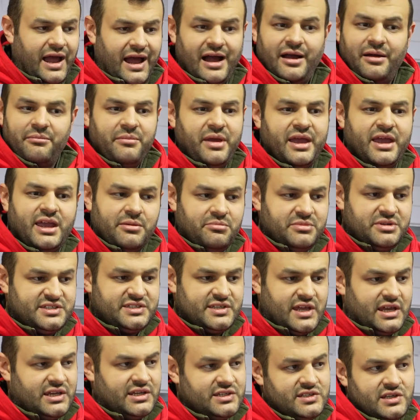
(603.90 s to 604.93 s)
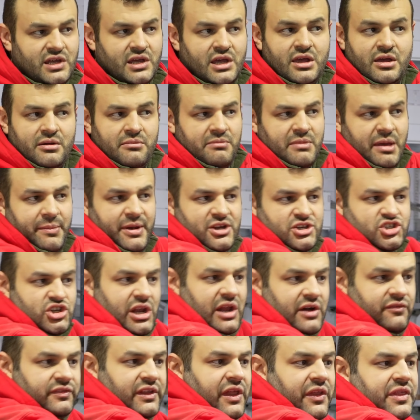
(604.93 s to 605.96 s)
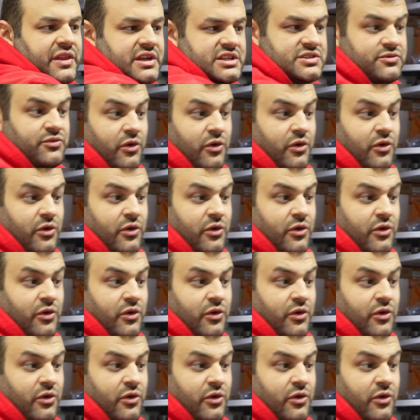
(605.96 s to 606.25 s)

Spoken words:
I'm making mistakes. Maybe I should have done this